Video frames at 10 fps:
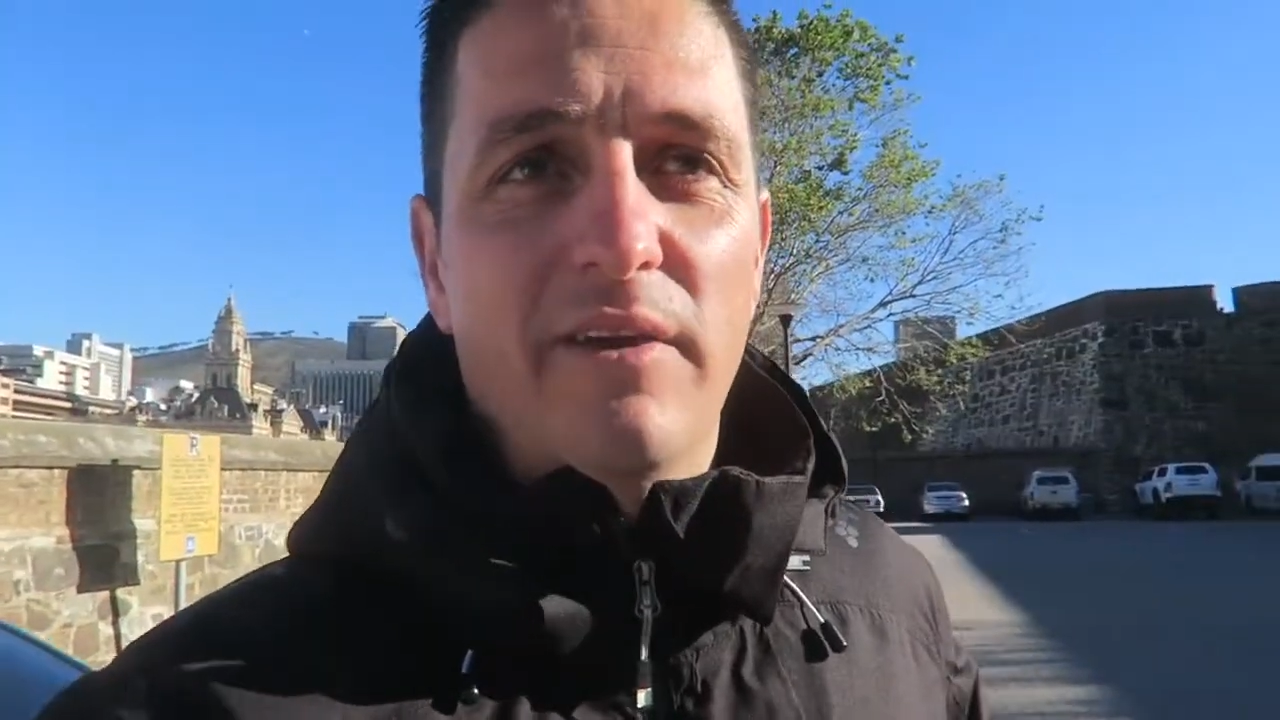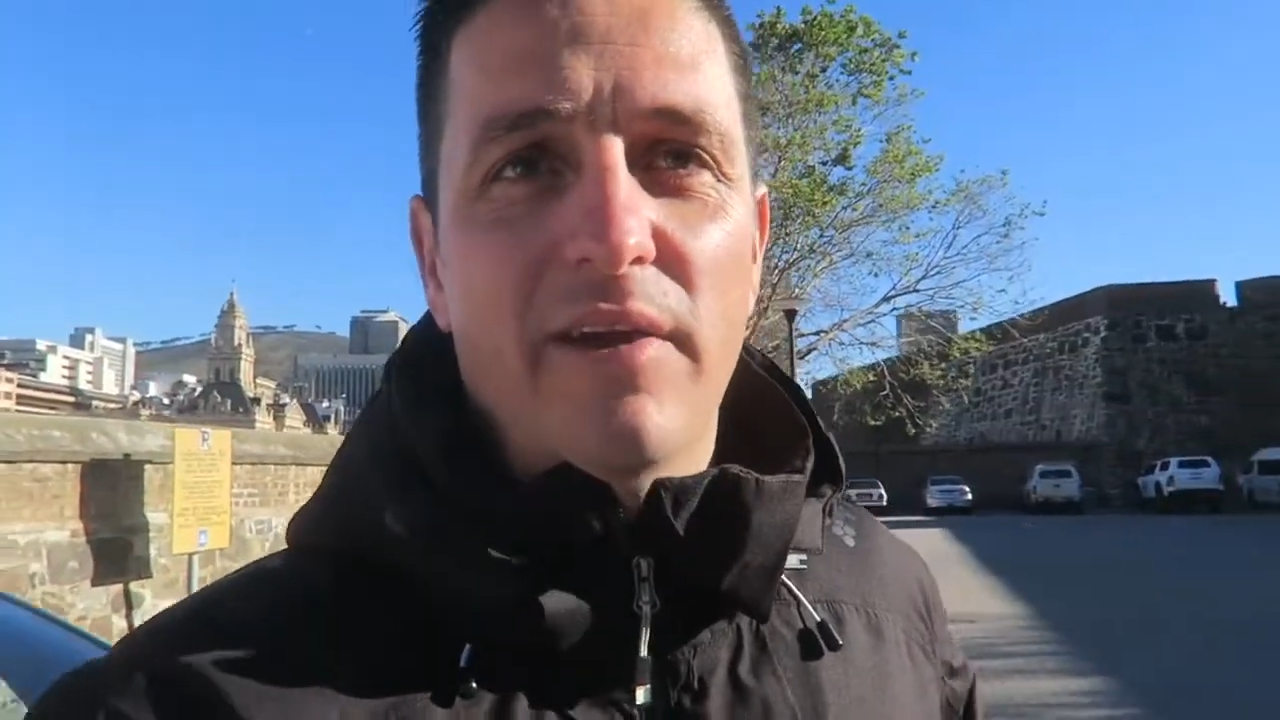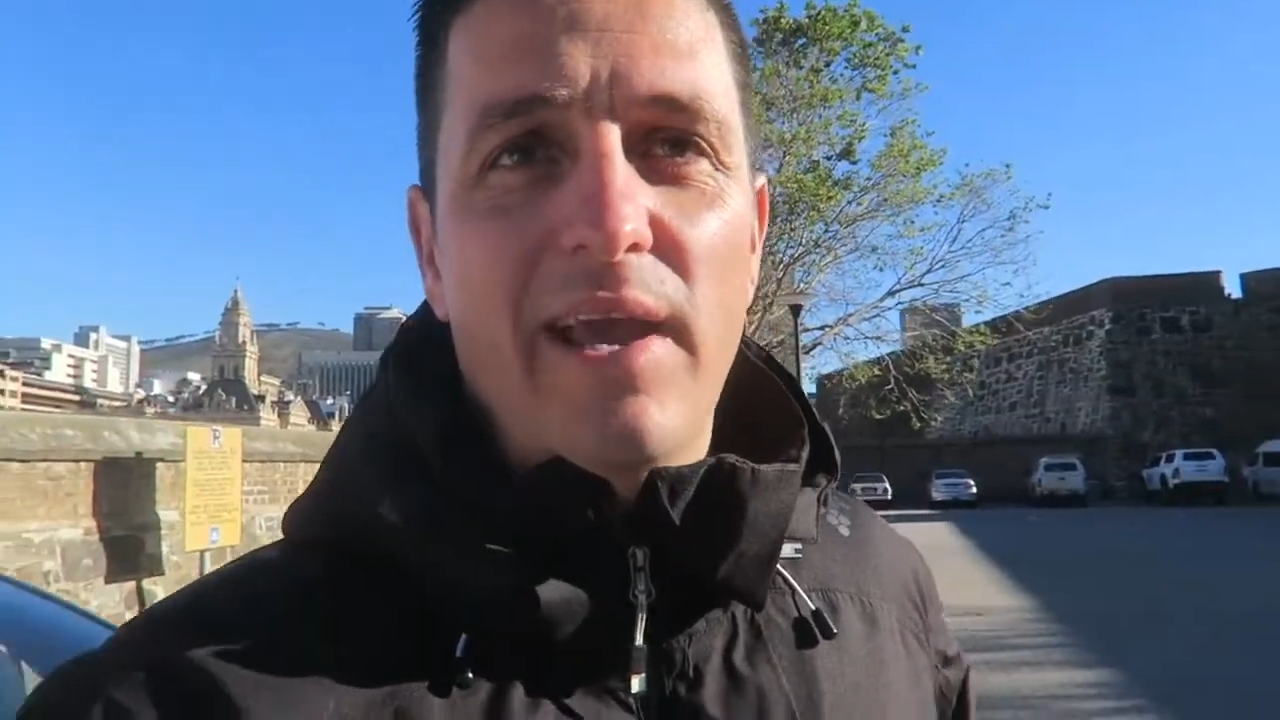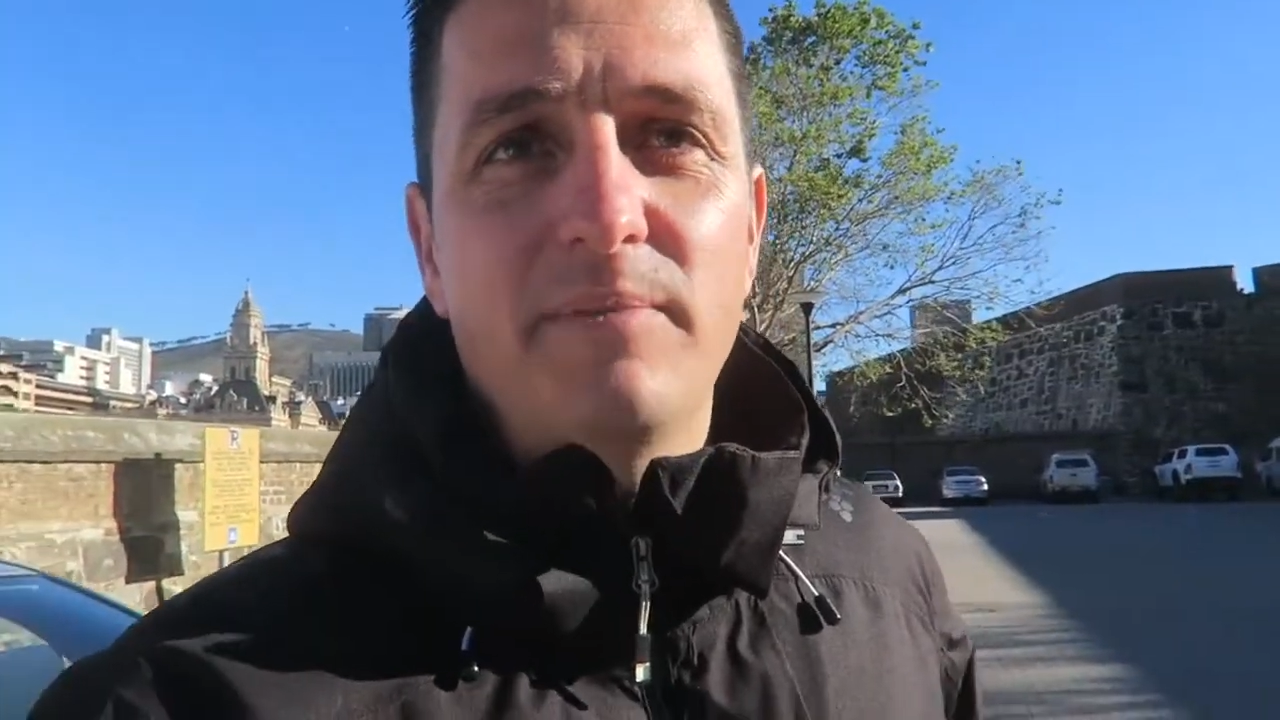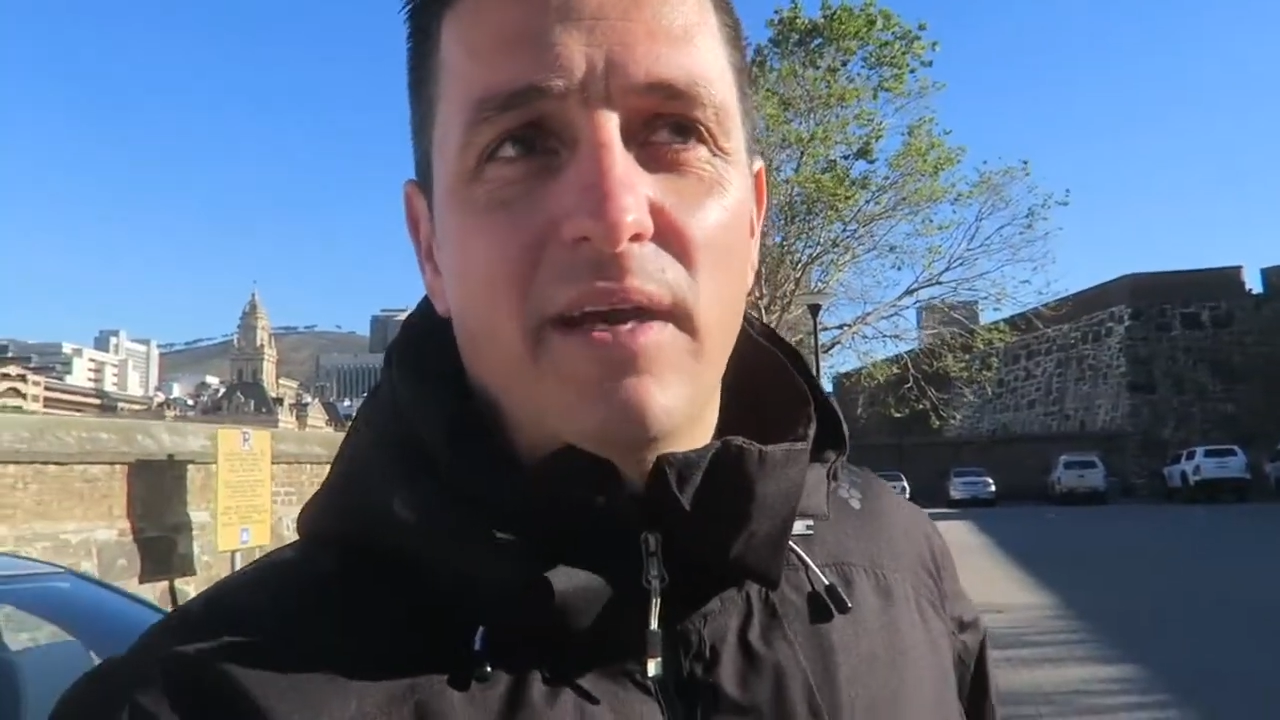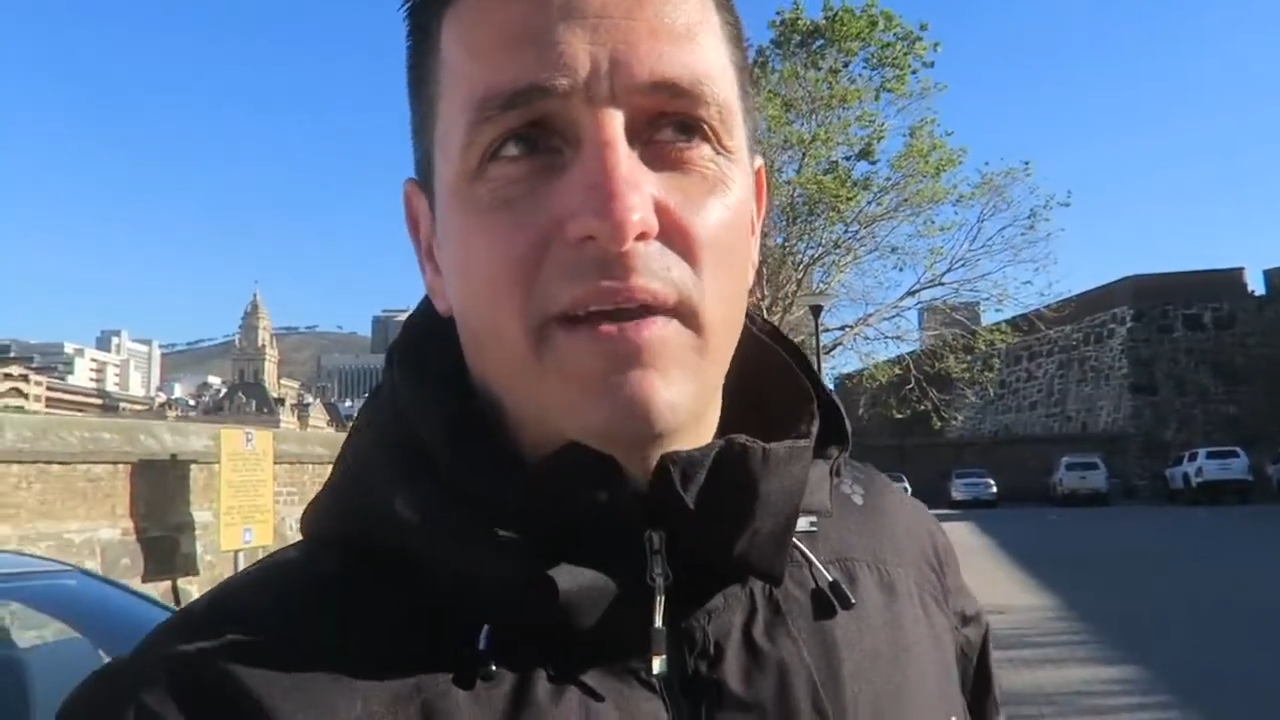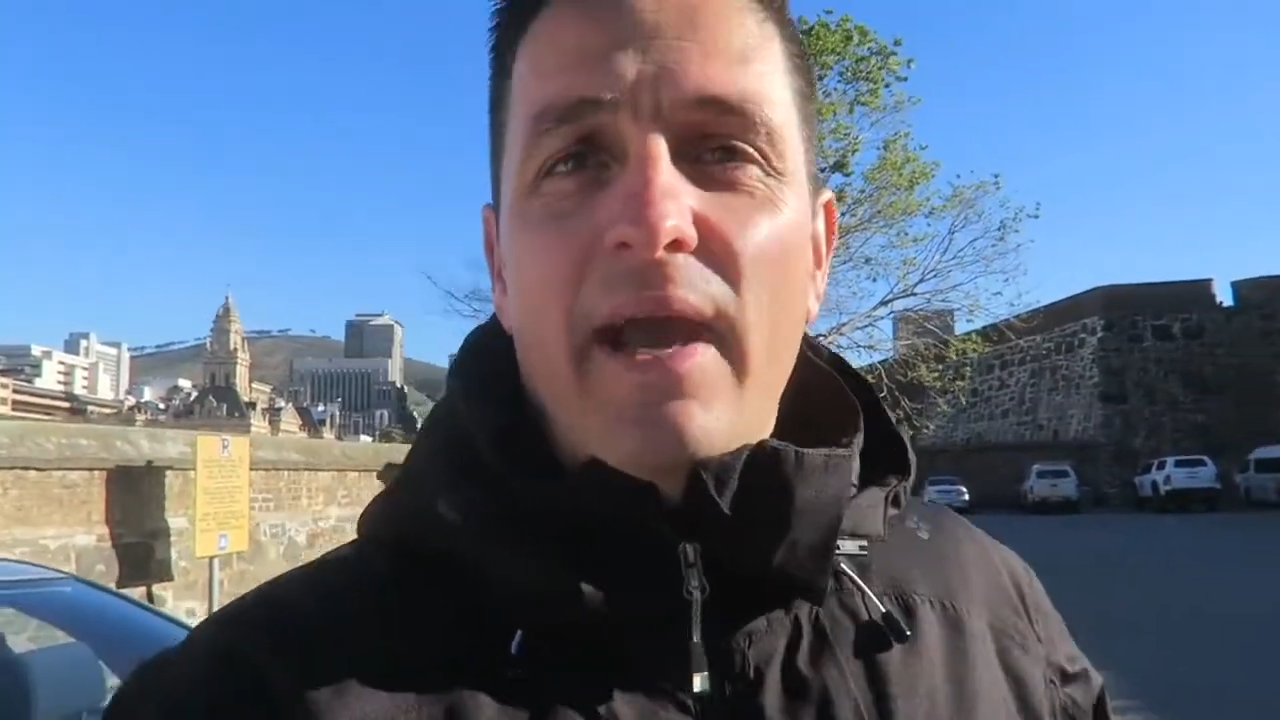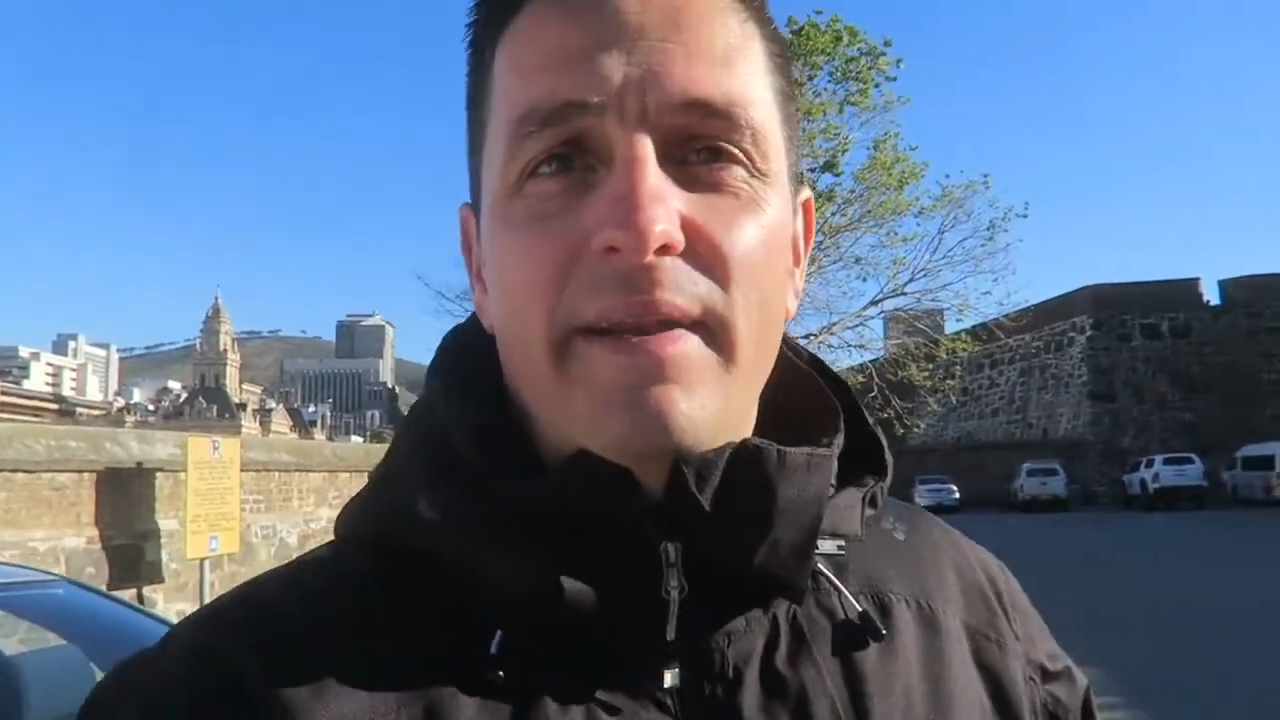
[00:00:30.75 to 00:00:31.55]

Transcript: here in Cape Town,